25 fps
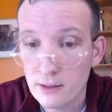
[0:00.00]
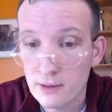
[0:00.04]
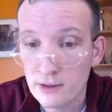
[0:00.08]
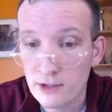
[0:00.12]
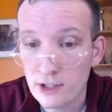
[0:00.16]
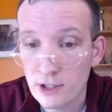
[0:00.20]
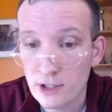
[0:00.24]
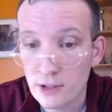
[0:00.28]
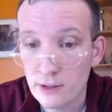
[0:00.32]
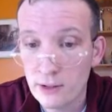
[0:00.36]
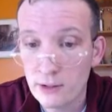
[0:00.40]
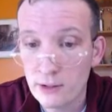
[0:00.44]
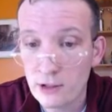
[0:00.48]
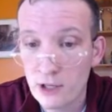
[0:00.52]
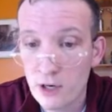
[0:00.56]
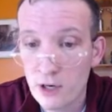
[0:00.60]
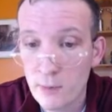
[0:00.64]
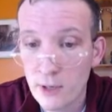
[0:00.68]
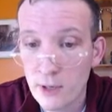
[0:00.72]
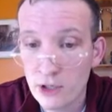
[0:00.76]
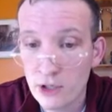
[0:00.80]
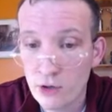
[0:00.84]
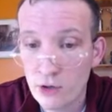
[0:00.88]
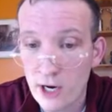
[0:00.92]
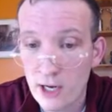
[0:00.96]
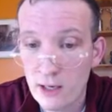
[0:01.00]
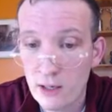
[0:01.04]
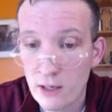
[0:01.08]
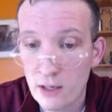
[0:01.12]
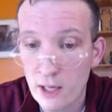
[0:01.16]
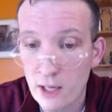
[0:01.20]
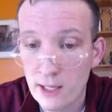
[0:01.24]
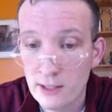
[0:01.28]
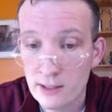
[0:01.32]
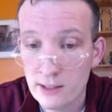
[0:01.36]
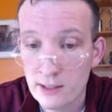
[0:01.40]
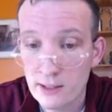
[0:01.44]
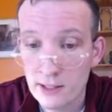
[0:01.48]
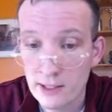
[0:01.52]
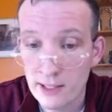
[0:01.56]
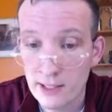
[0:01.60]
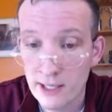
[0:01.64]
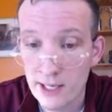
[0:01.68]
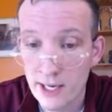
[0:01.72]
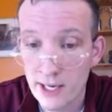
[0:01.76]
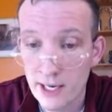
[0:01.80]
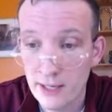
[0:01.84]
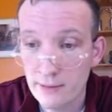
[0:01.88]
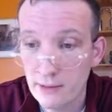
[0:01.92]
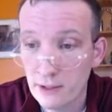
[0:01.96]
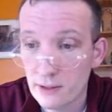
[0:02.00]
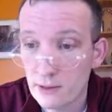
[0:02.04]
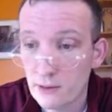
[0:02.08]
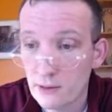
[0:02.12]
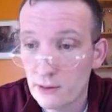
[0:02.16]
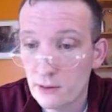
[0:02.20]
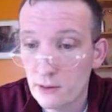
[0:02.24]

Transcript: So here's all my trial clients I got out of it.